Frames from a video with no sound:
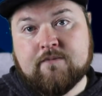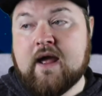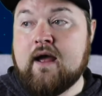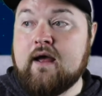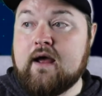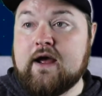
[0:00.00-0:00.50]

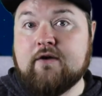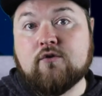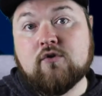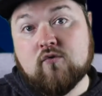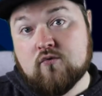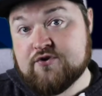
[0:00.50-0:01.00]
how
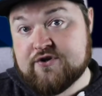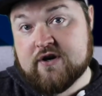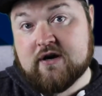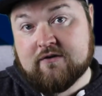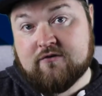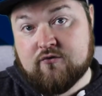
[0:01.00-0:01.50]
close you
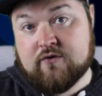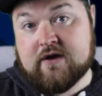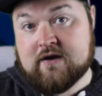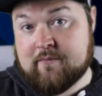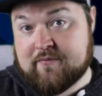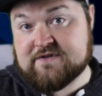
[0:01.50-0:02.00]
are to it in
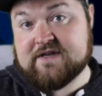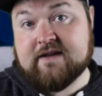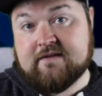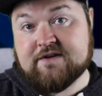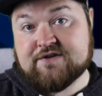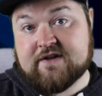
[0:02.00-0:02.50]
a
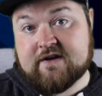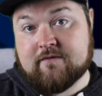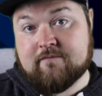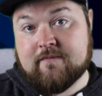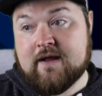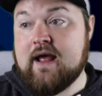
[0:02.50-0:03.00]
percentage term.
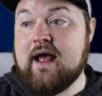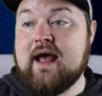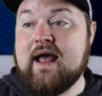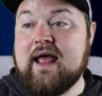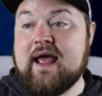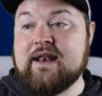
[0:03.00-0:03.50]

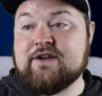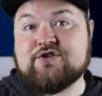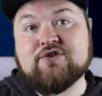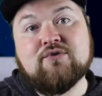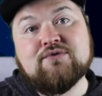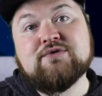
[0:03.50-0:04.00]
and it should
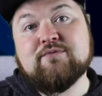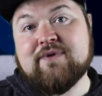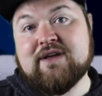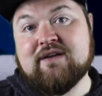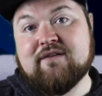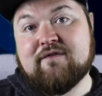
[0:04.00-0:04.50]
also
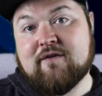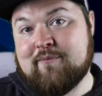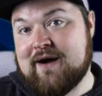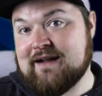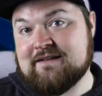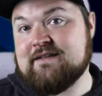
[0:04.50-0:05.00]
be for
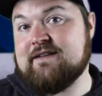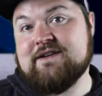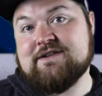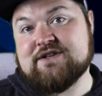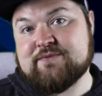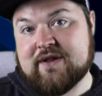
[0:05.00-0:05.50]
bad traits
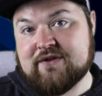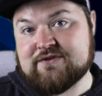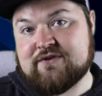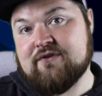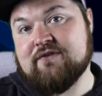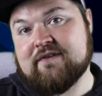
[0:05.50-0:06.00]
as well as
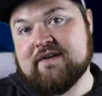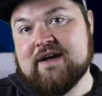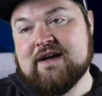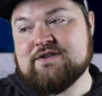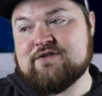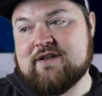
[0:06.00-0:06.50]
good.
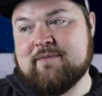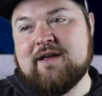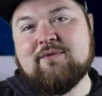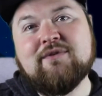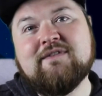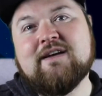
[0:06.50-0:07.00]
So you might
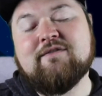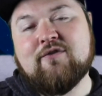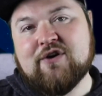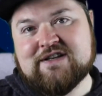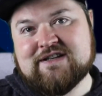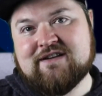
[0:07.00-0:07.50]
want to
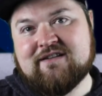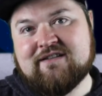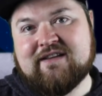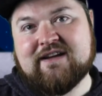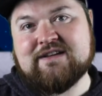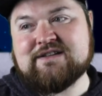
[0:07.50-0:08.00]
avoid certain
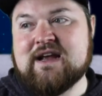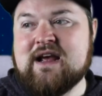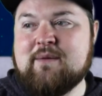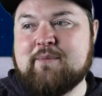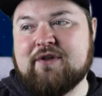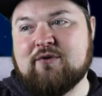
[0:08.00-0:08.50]
things,
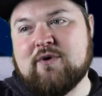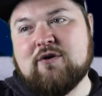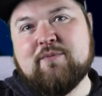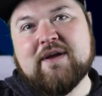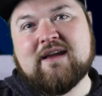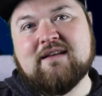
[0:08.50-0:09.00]
but there will
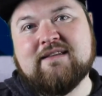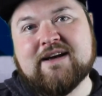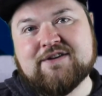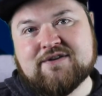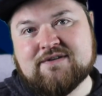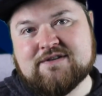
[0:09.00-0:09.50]
be
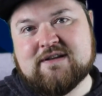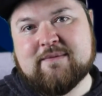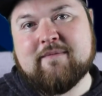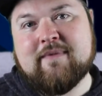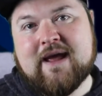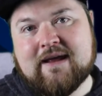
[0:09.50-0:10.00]
conditions to be
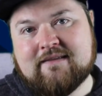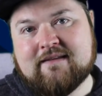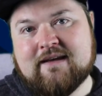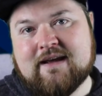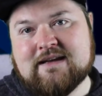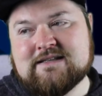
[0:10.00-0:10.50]
met.
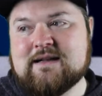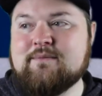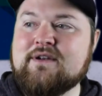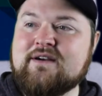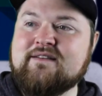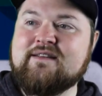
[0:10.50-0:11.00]

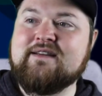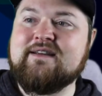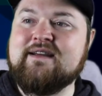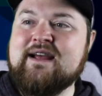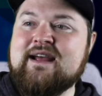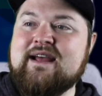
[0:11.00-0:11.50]
Similar to
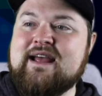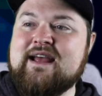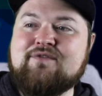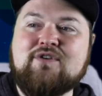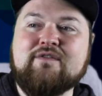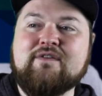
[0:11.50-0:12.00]

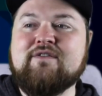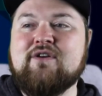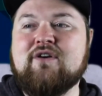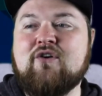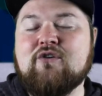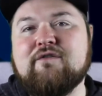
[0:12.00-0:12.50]
if you've ever
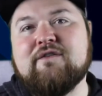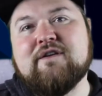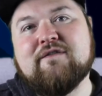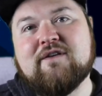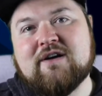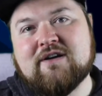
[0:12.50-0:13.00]
on
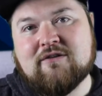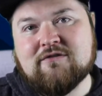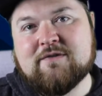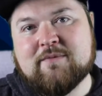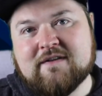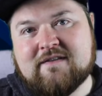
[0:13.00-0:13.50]
FIFA and
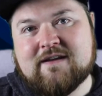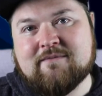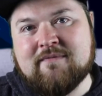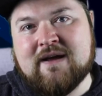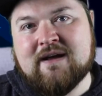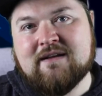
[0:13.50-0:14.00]
Ultimate Team
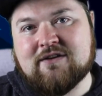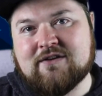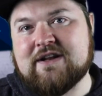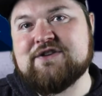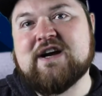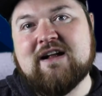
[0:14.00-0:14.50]
done the
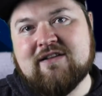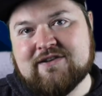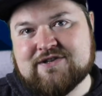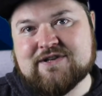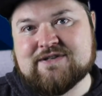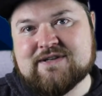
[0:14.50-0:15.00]

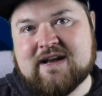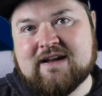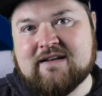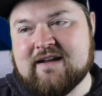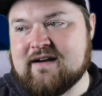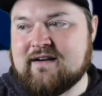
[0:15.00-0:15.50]
challenges in
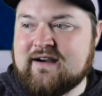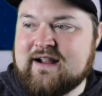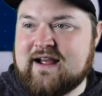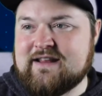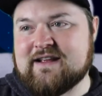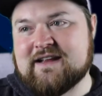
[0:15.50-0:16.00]
there,
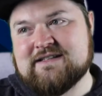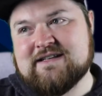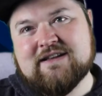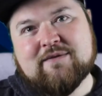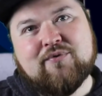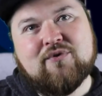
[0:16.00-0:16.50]
and you can see
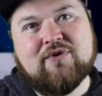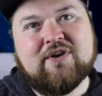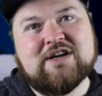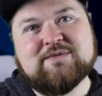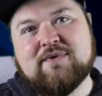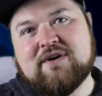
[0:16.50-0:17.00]
the
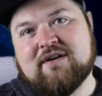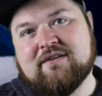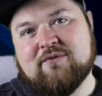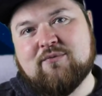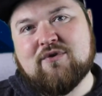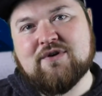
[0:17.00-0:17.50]
progress bar
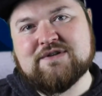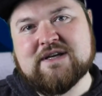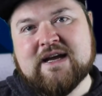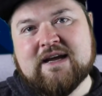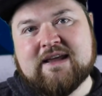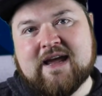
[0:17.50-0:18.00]
towards
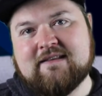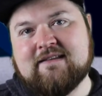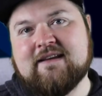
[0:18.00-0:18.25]
getting a